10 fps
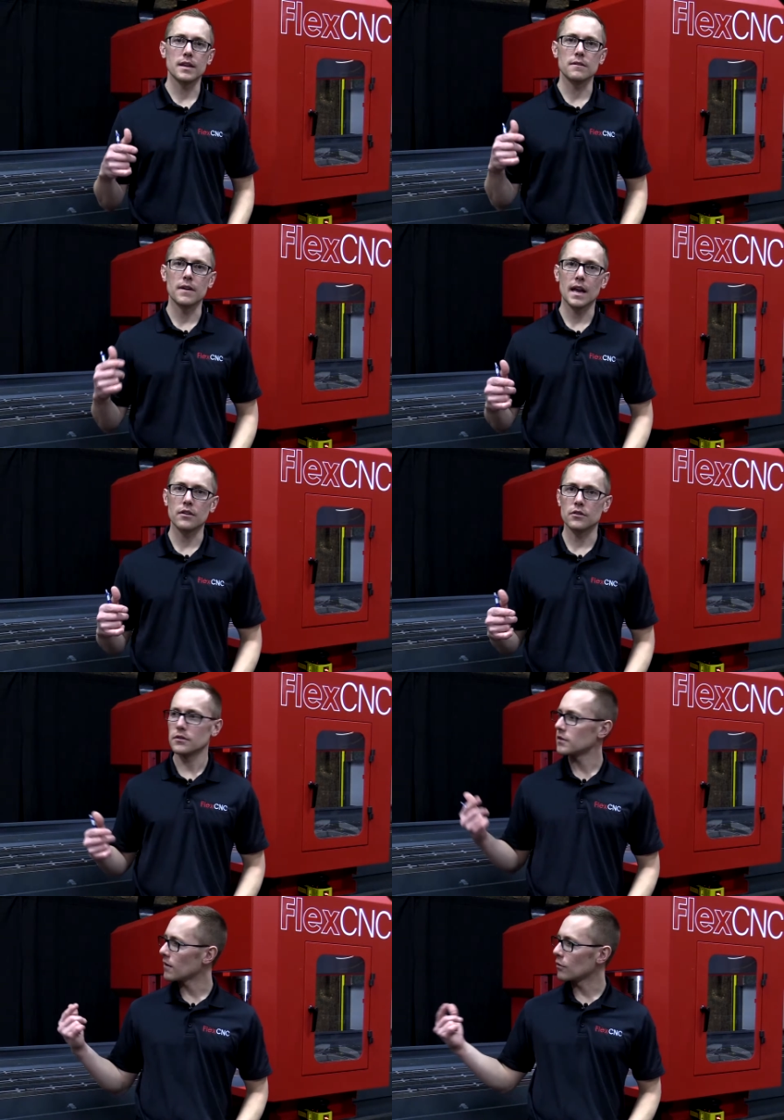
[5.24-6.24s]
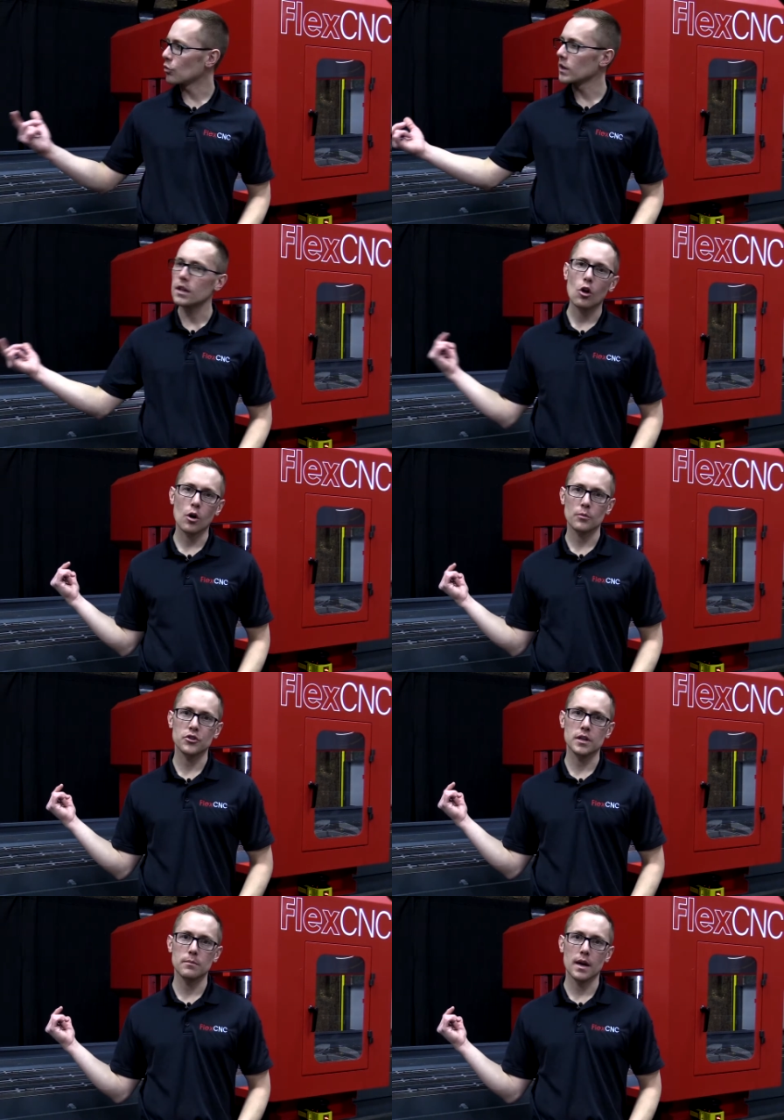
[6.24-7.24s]
the advantages of a really long
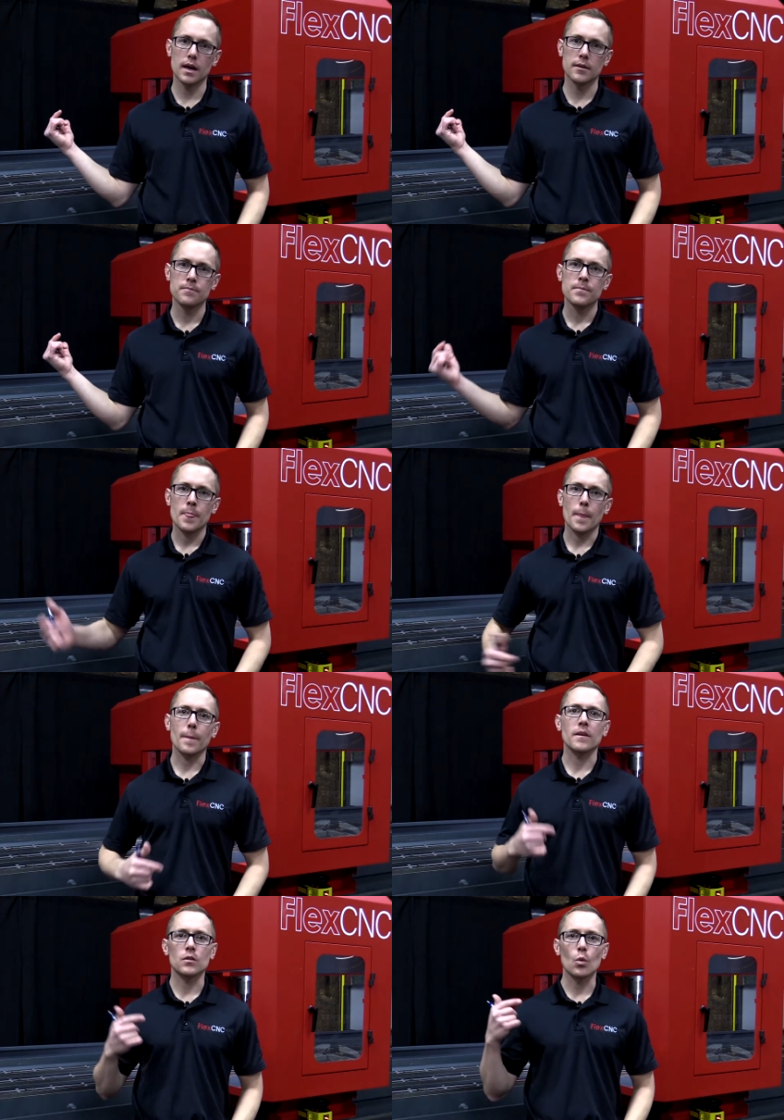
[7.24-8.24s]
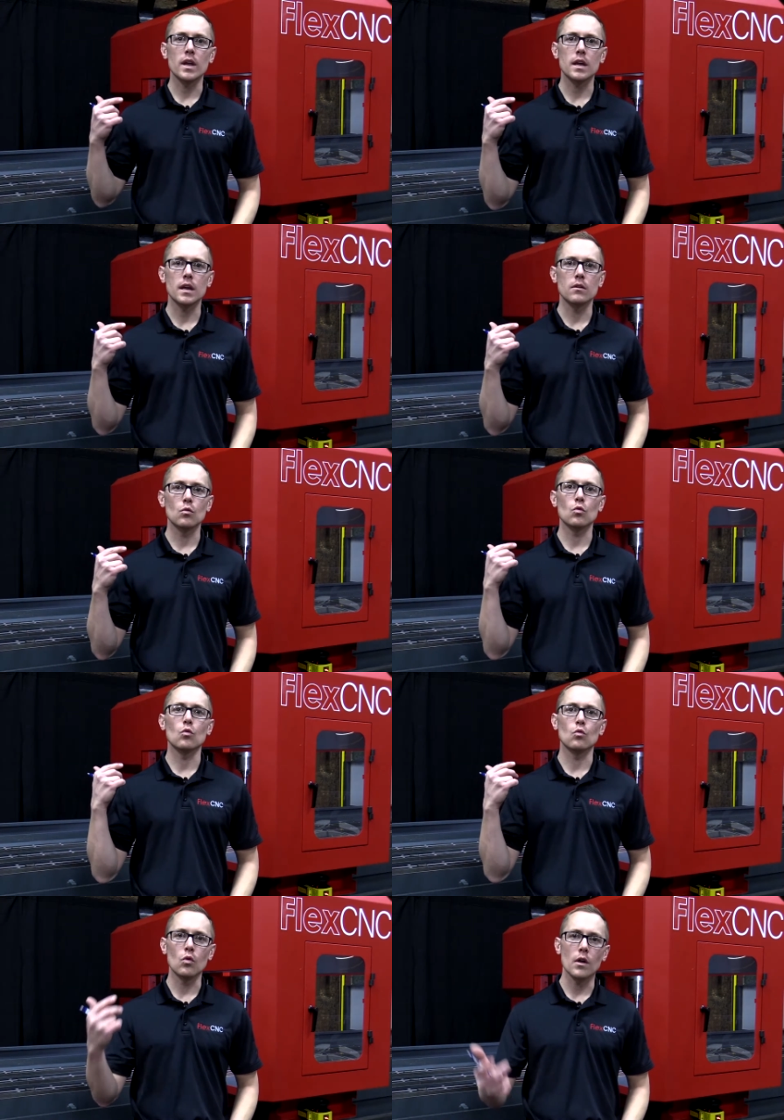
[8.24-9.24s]
machine bed so we
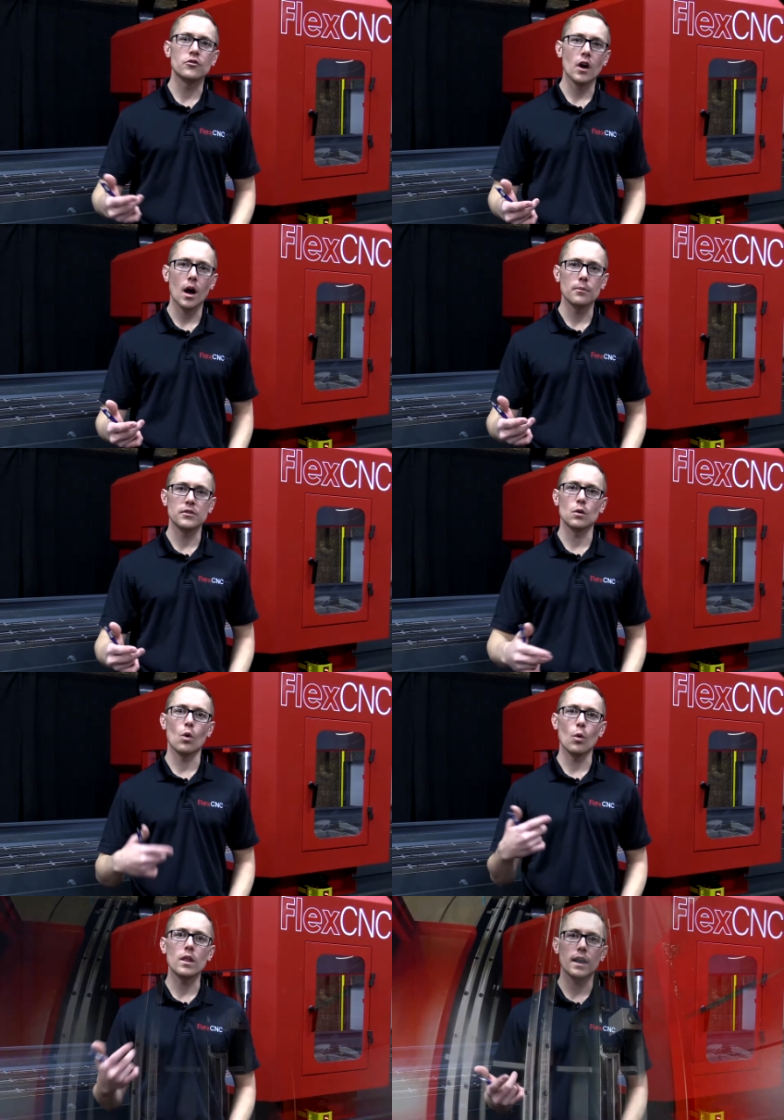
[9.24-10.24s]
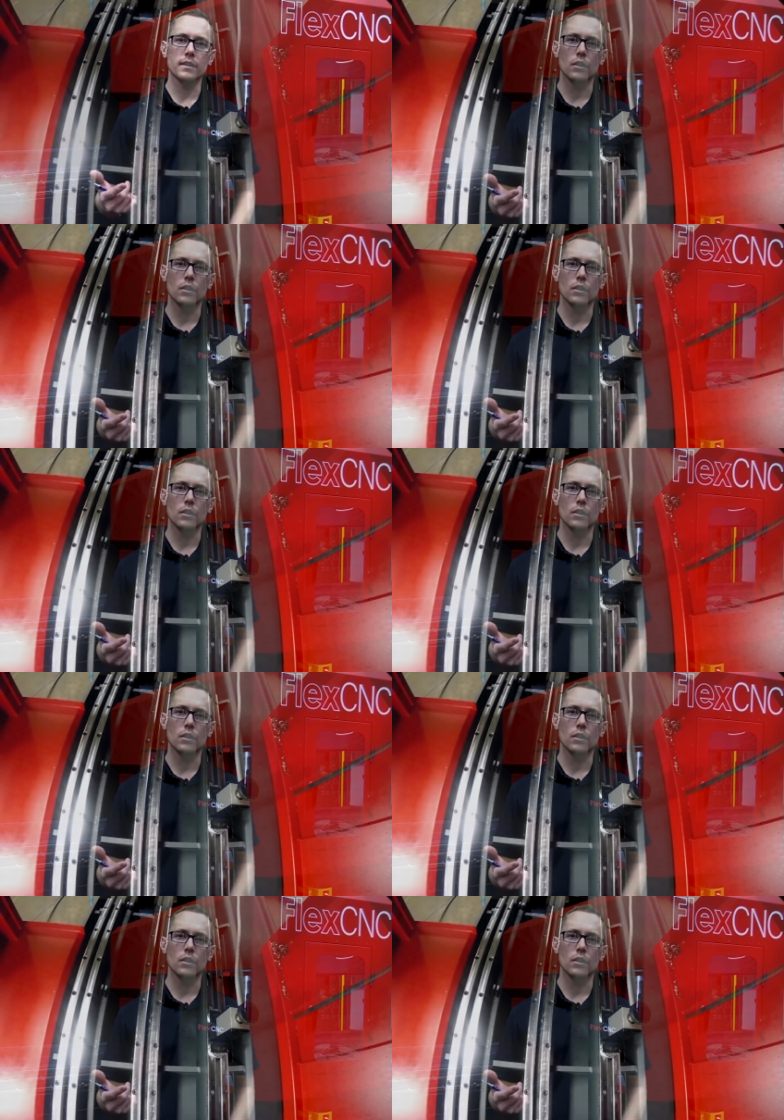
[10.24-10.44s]
can run jobs in what we like to